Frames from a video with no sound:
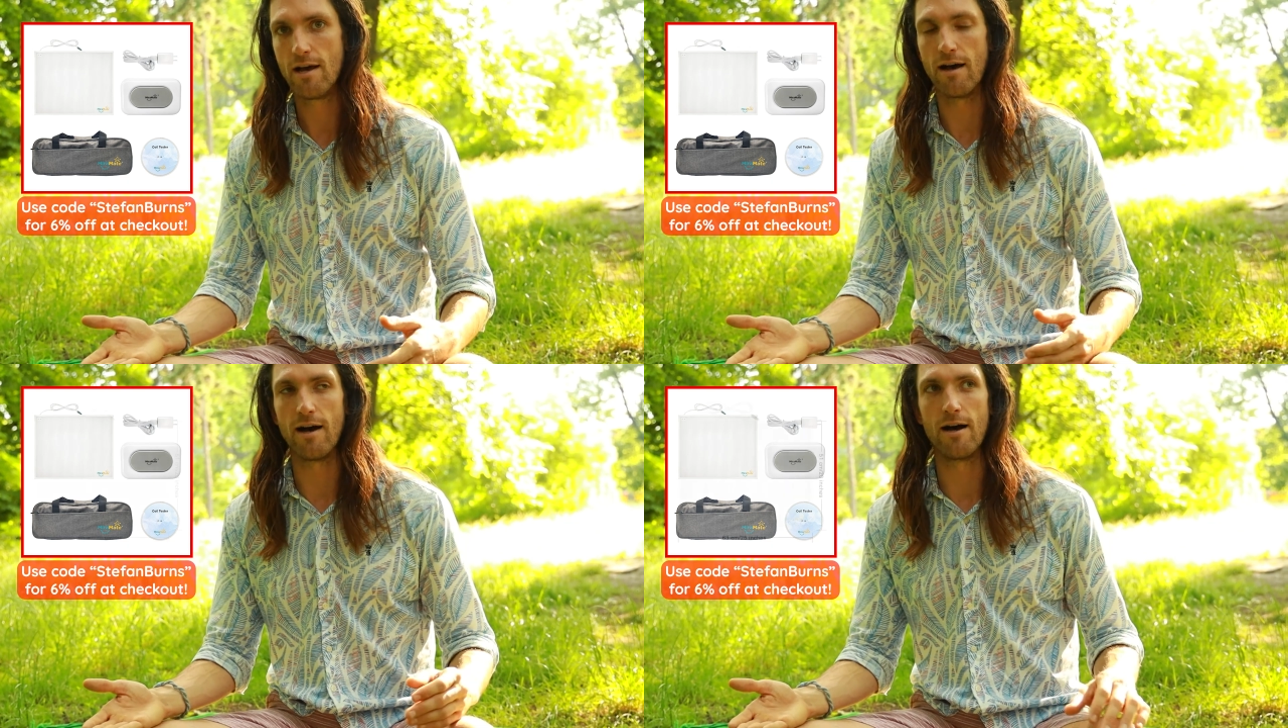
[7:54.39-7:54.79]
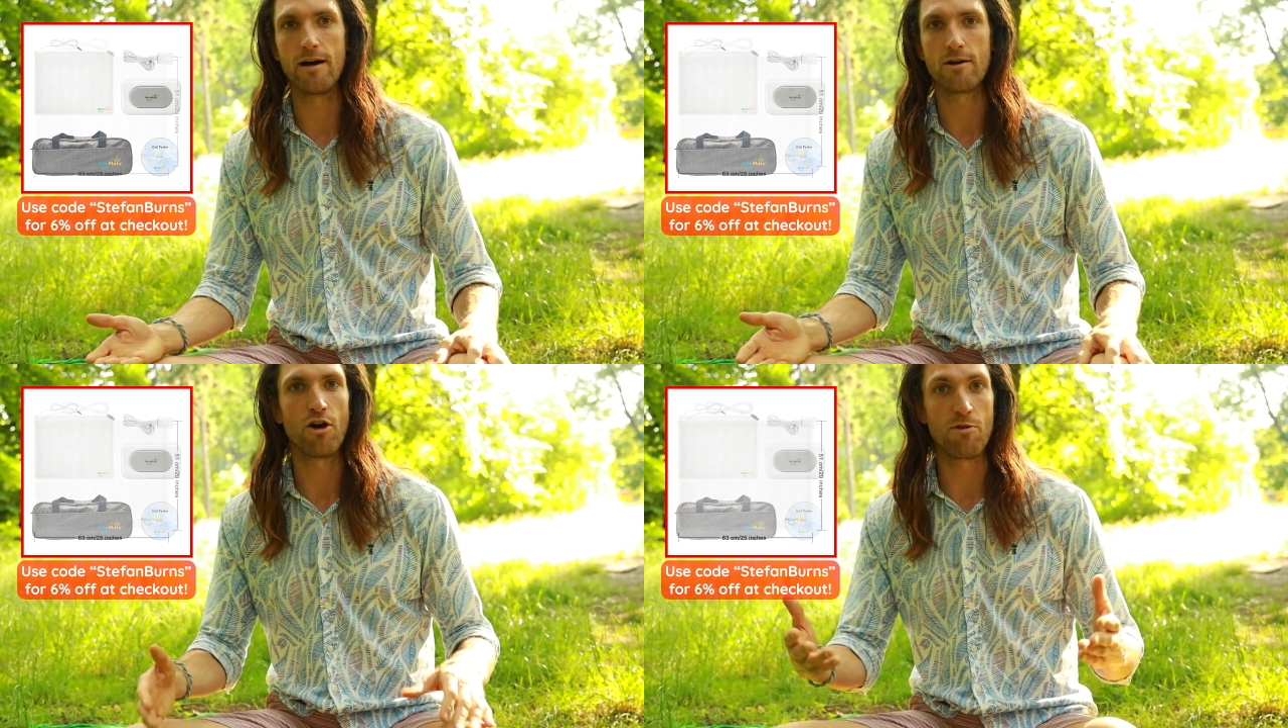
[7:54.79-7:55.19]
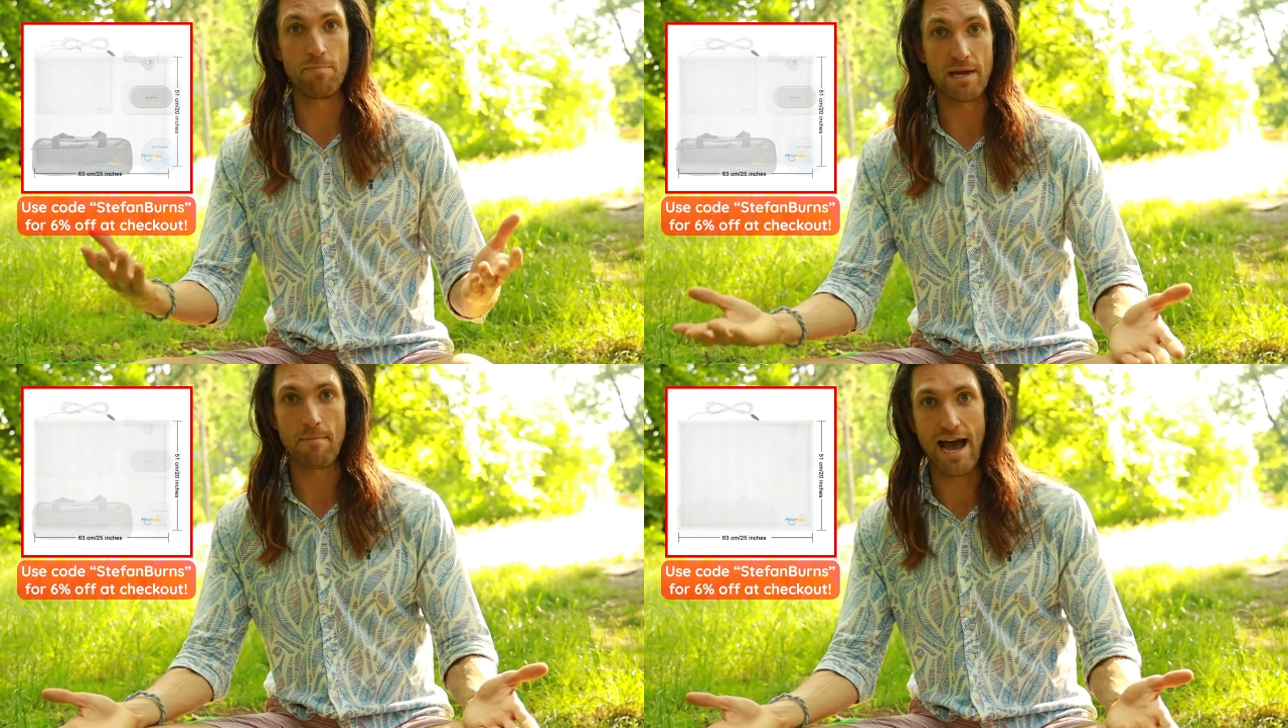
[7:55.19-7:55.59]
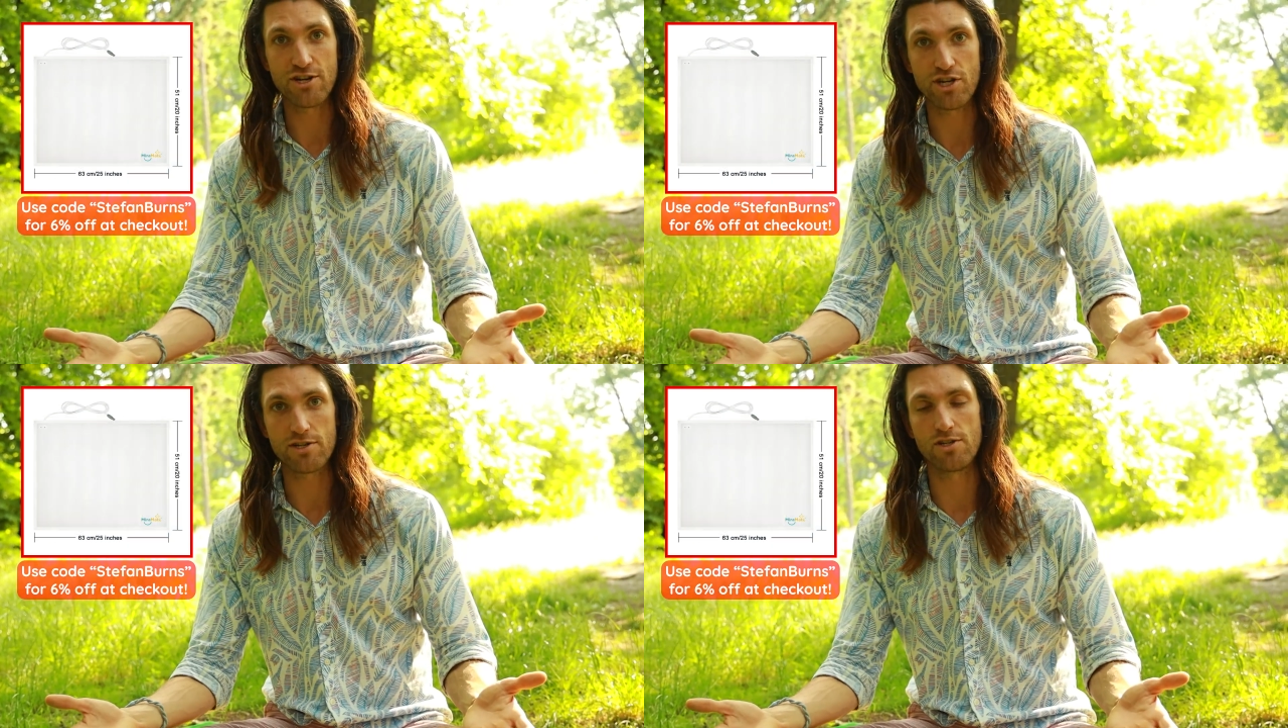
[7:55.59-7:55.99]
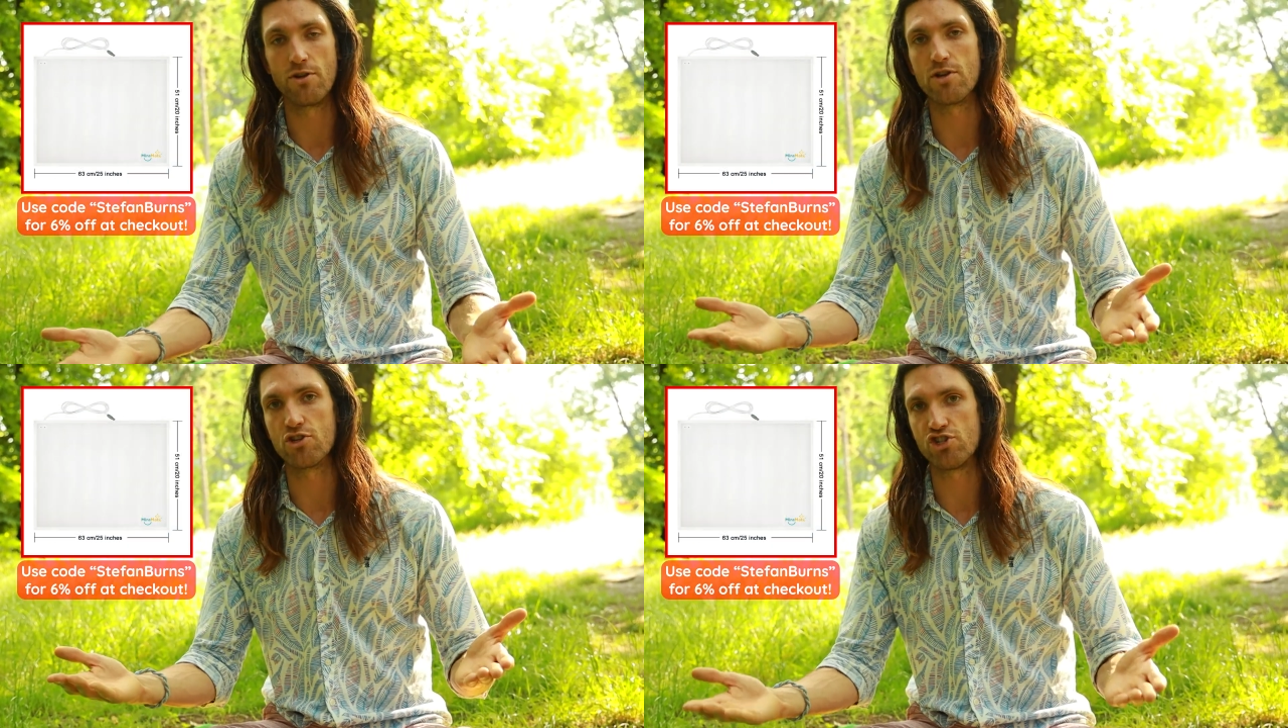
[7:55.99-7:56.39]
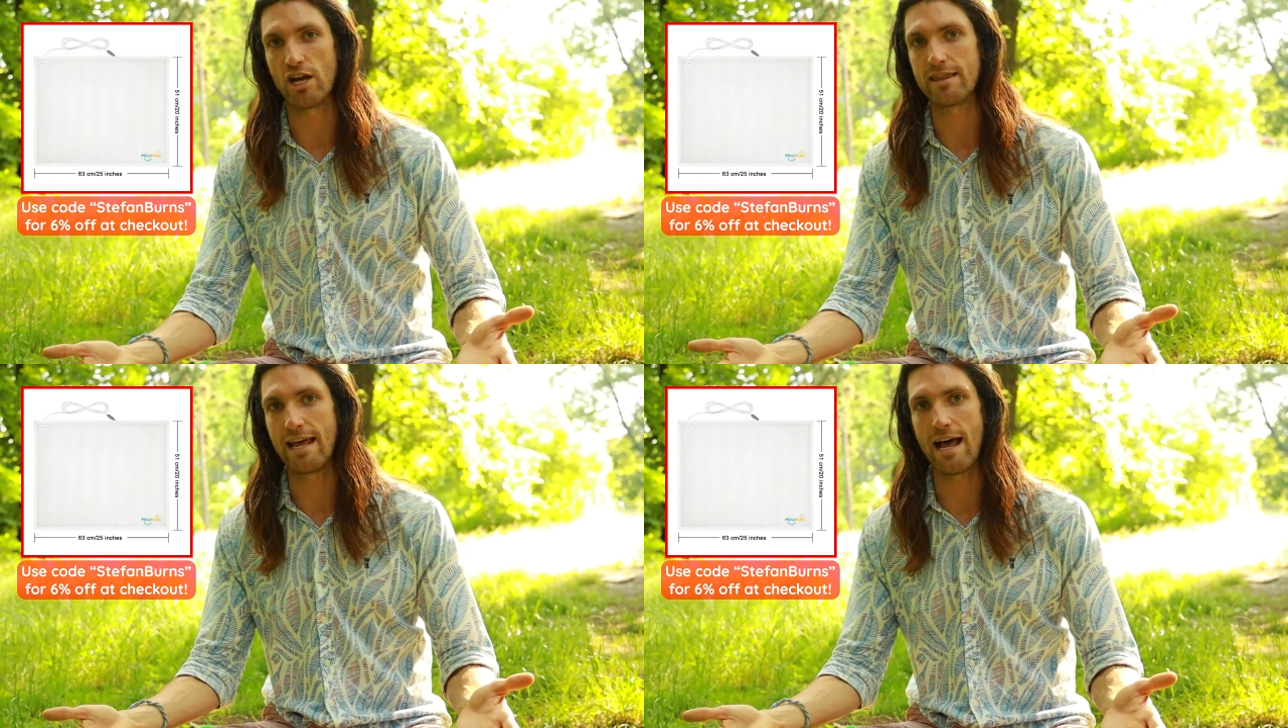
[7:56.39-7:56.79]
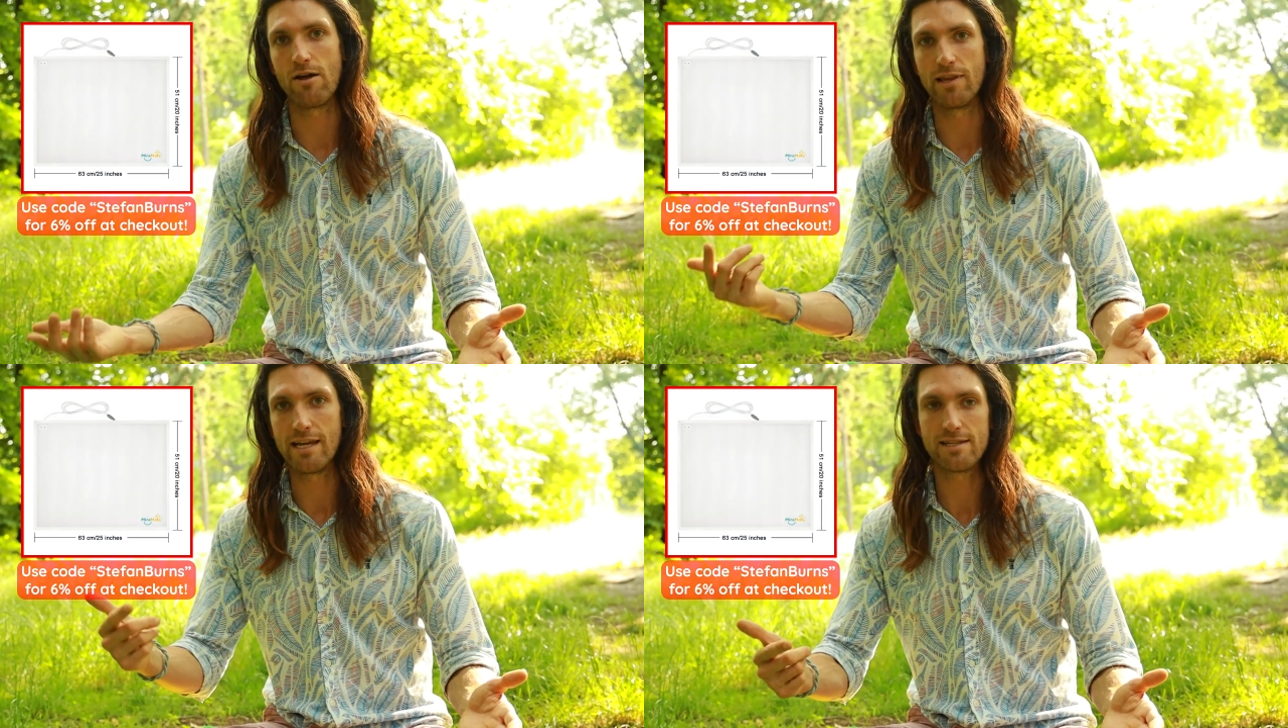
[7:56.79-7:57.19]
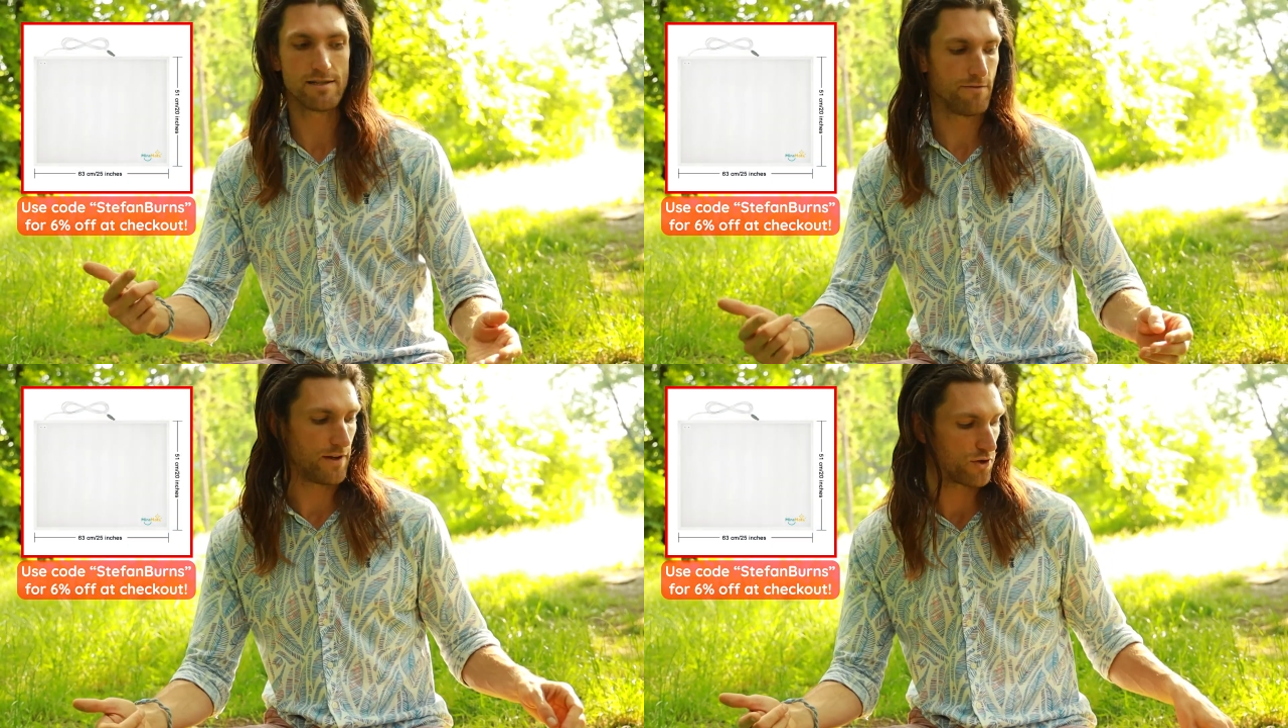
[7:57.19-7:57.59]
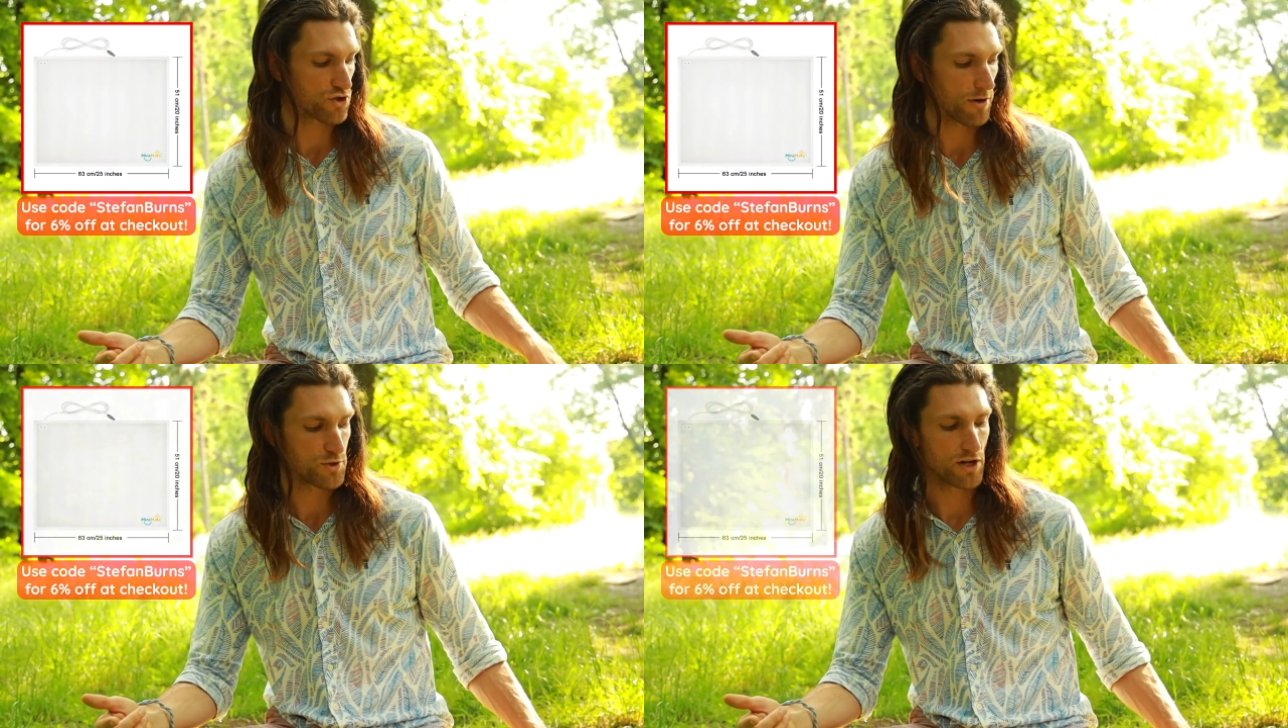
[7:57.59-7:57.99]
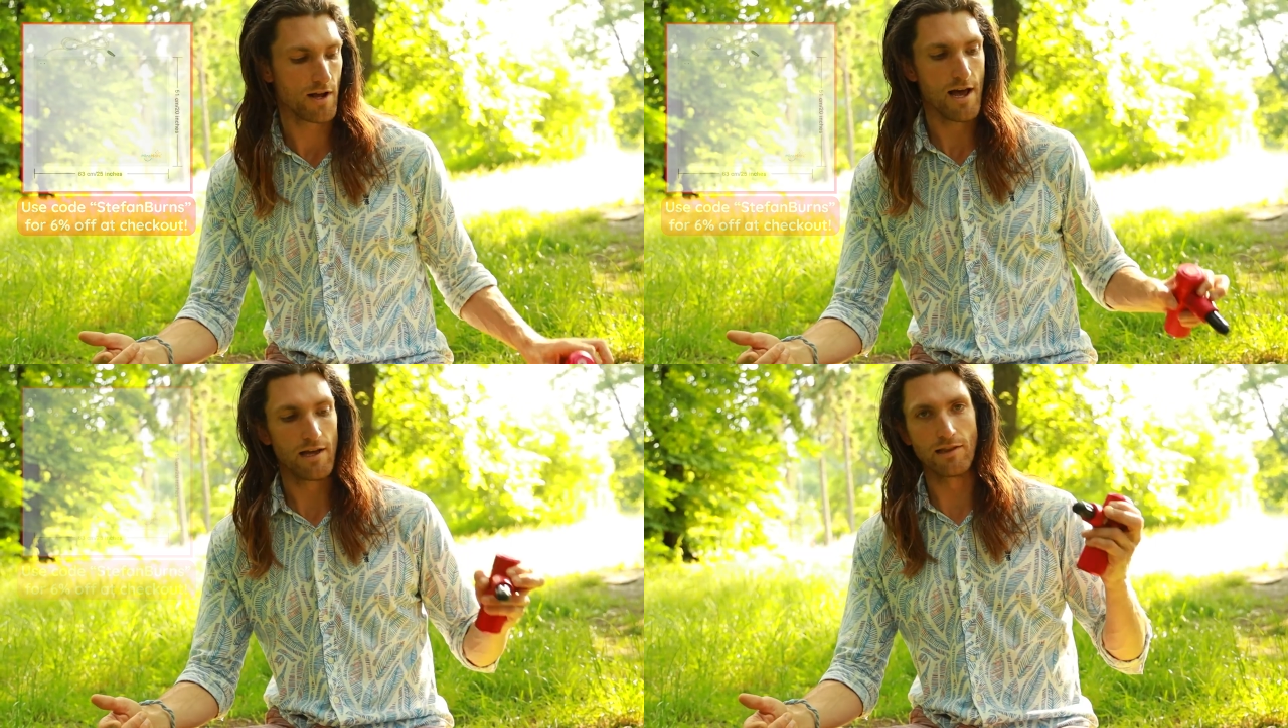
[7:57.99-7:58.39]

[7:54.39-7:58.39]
uh, called the Big Magic, so you can check that out. Link is in the video description.